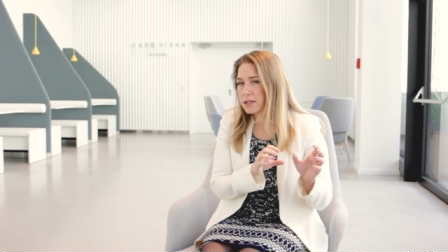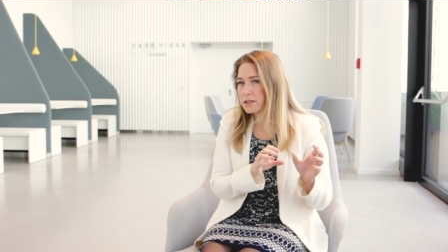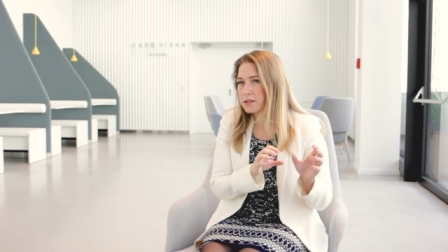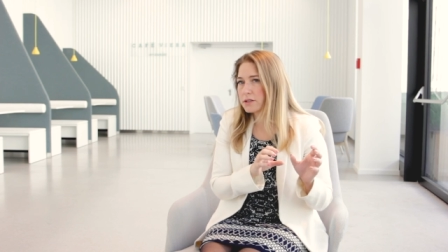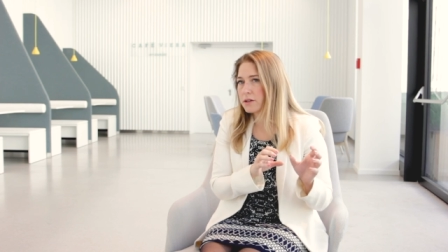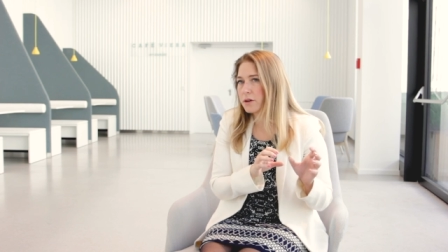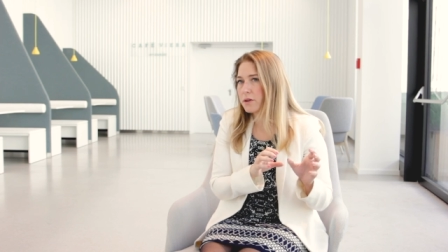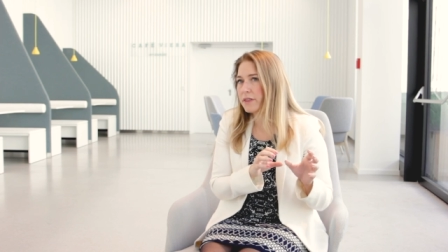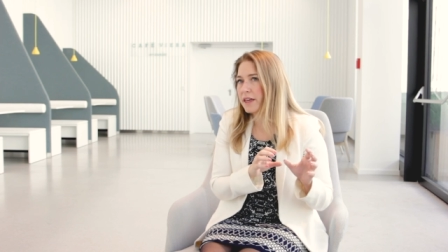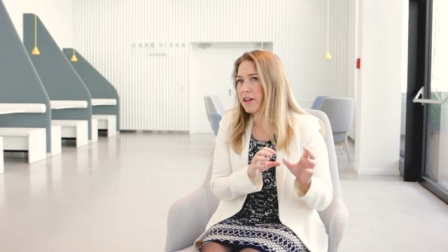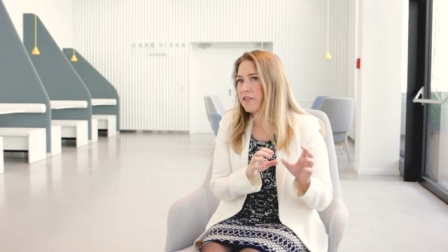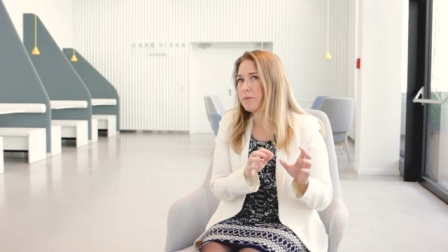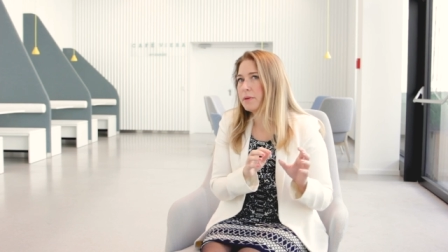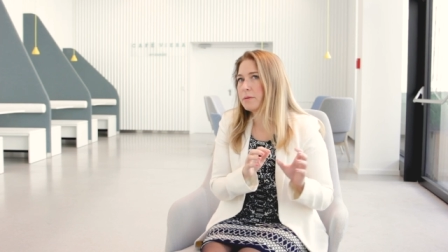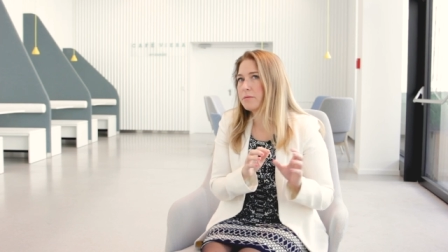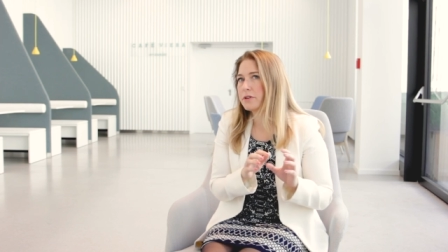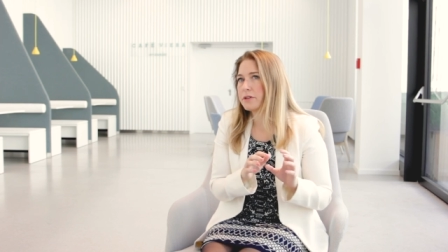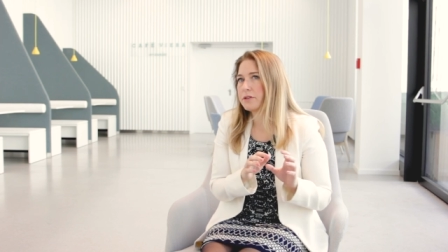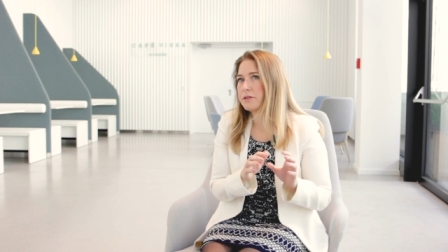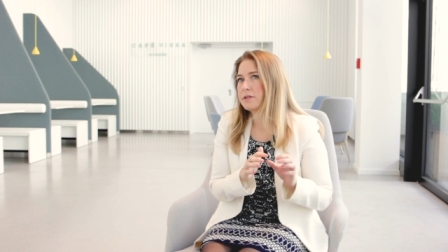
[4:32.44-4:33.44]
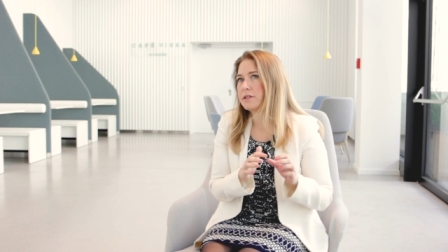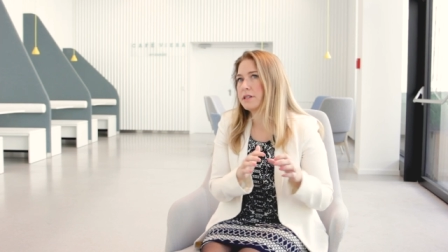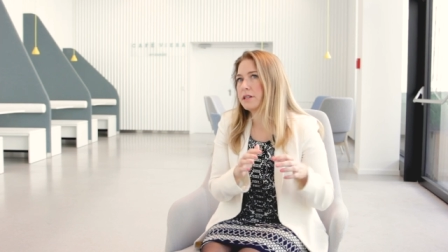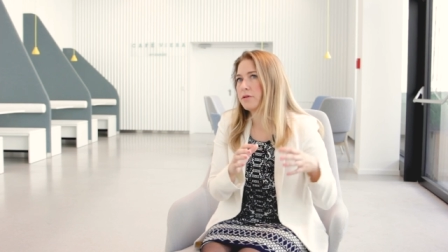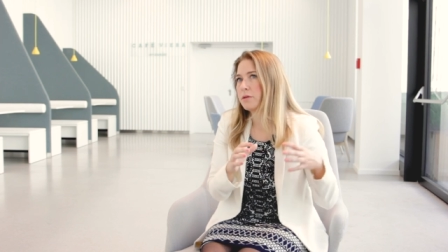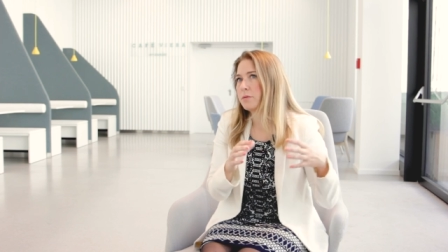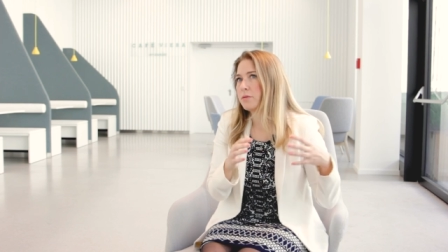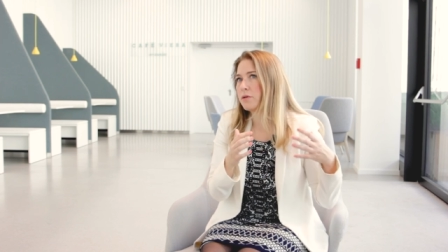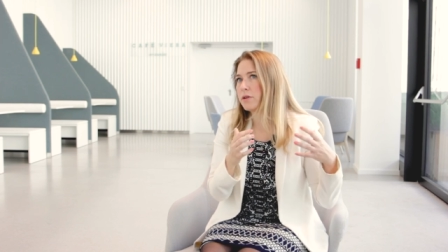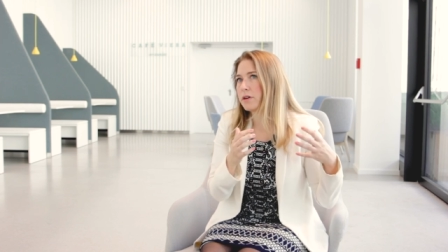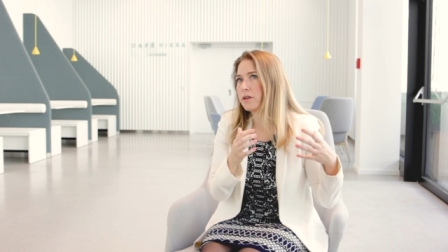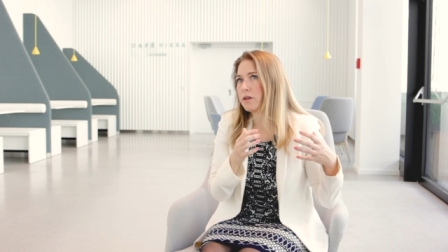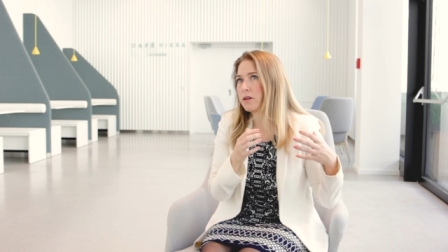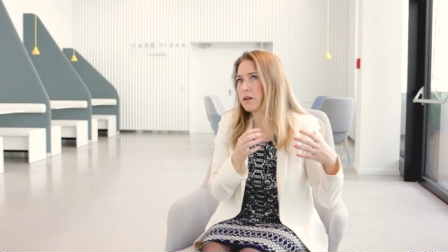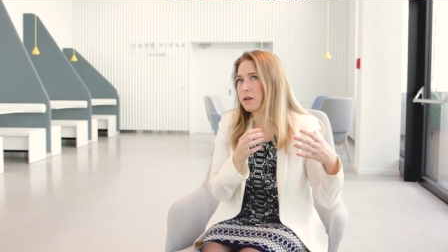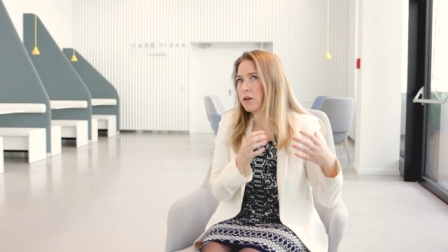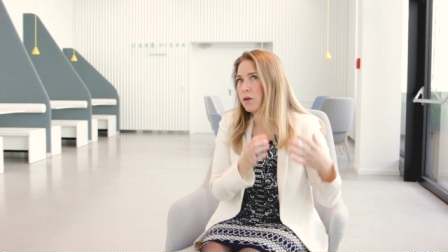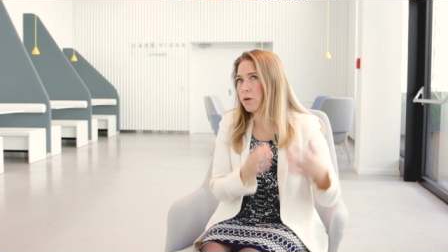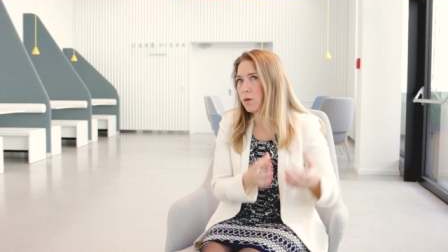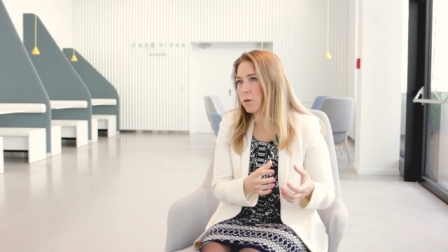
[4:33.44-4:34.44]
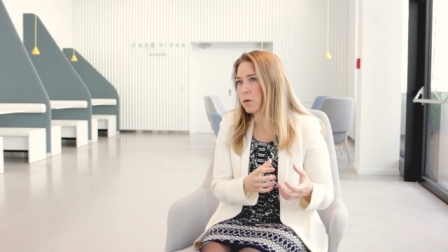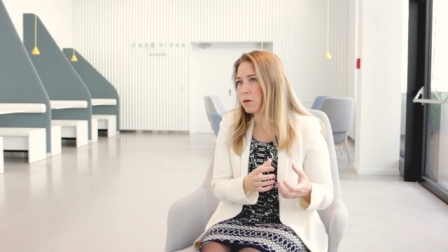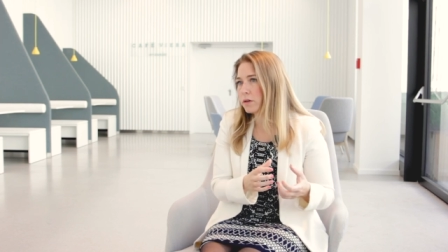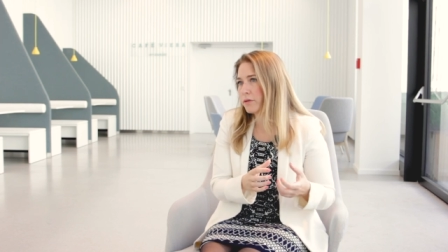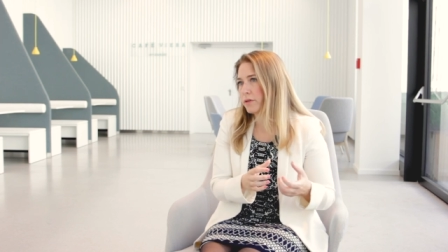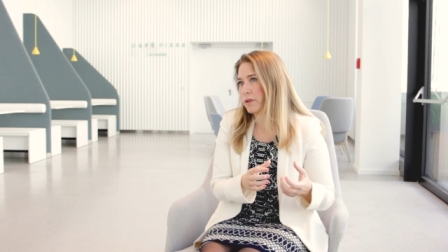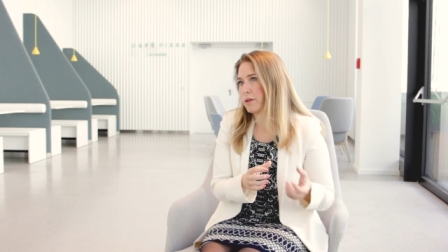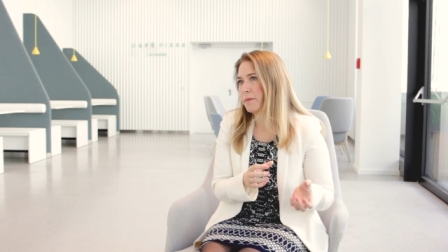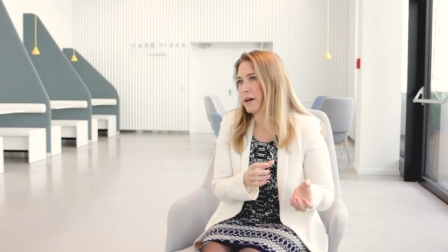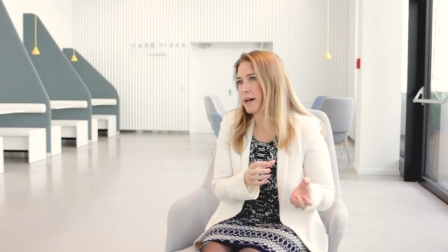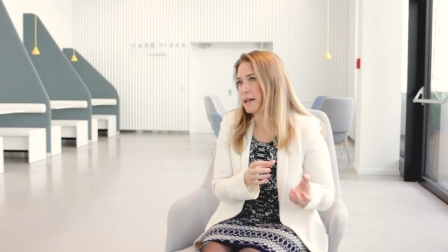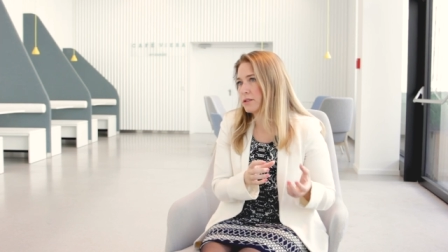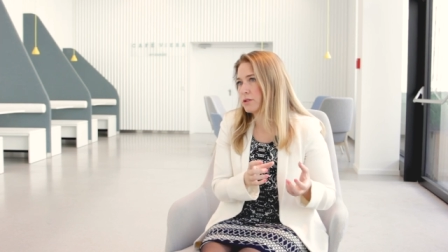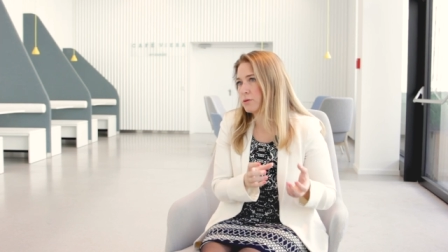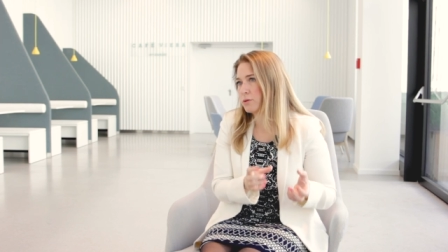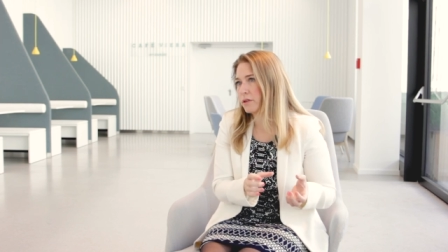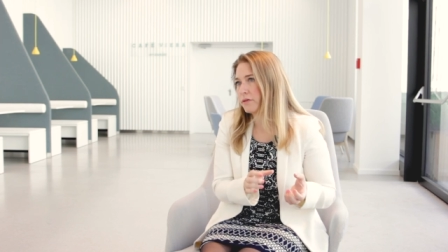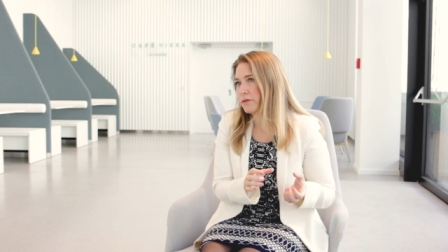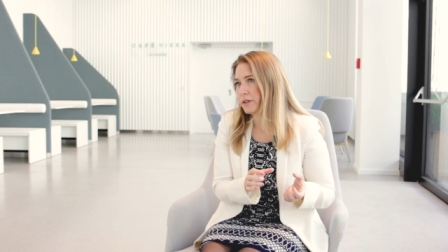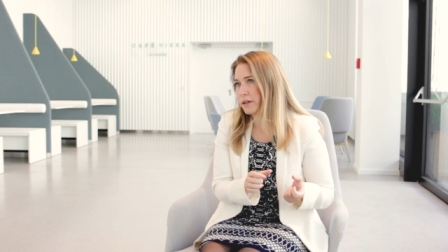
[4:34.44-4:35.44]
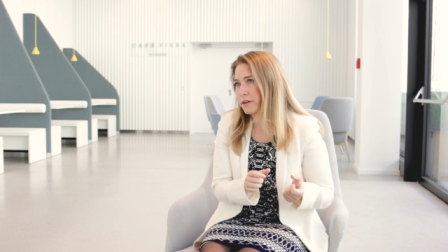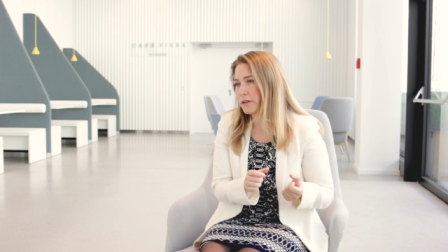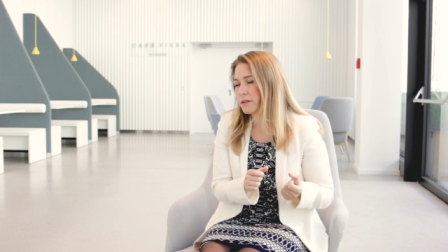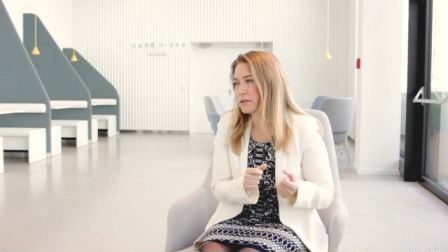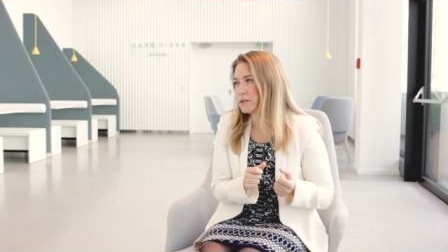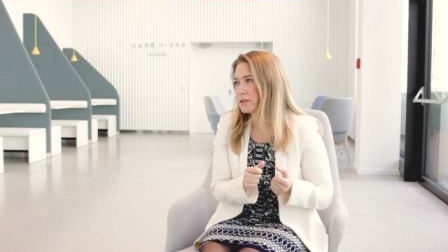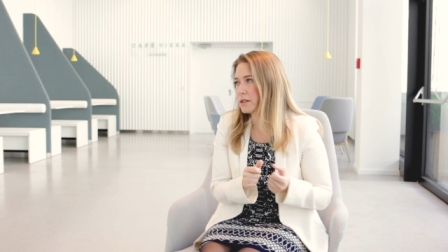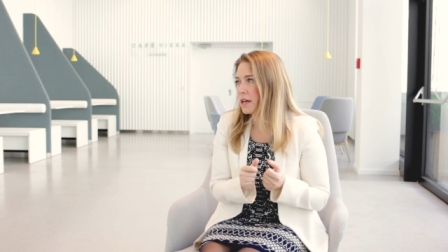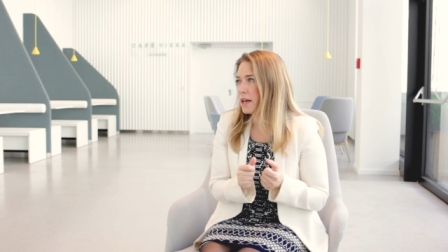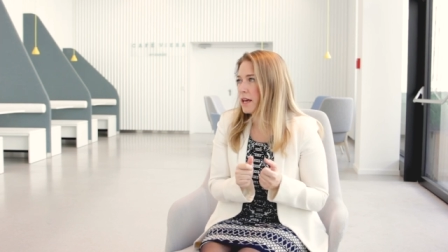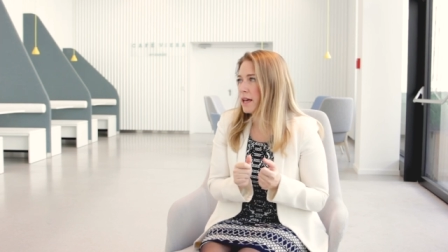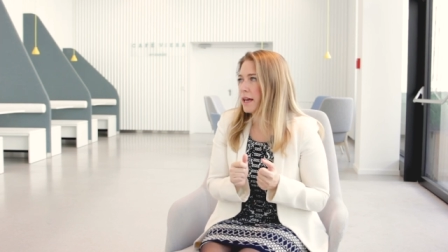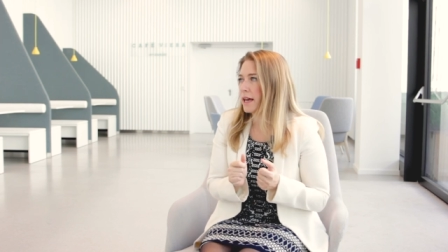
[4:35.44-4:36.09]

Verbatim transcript: So they've been producing a report on gold for the past 12 years.